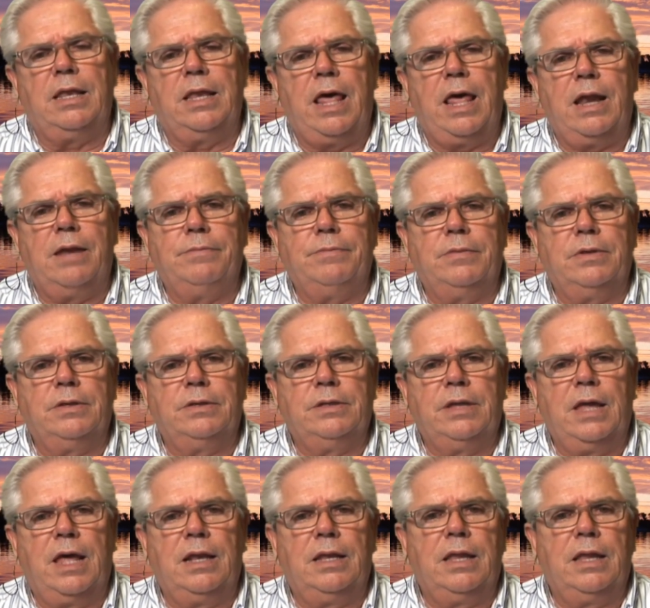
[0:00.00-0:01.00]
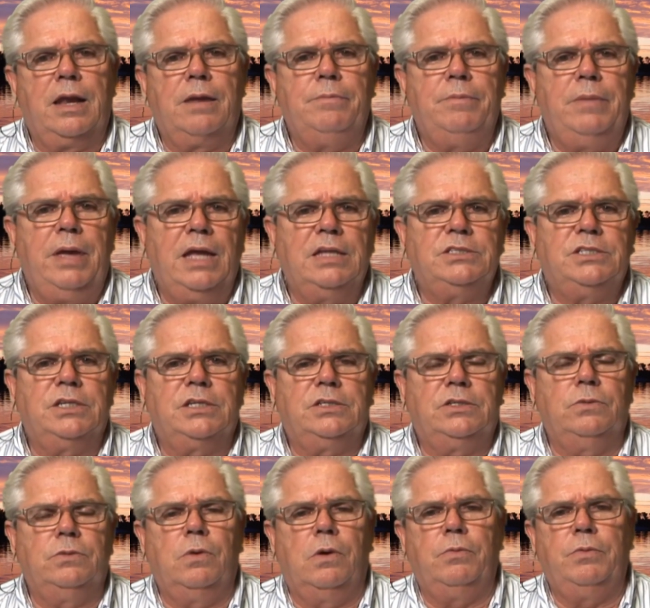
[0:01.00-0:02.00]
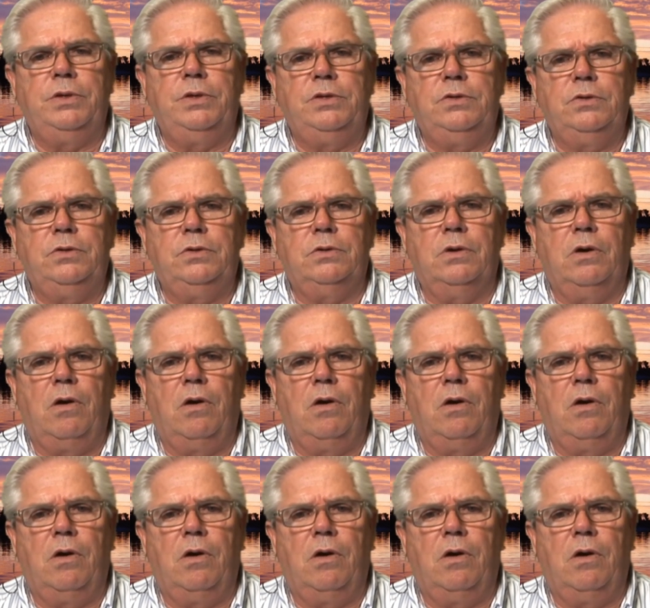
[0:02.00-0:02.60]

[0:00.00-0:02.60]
a lot of magic to what we do.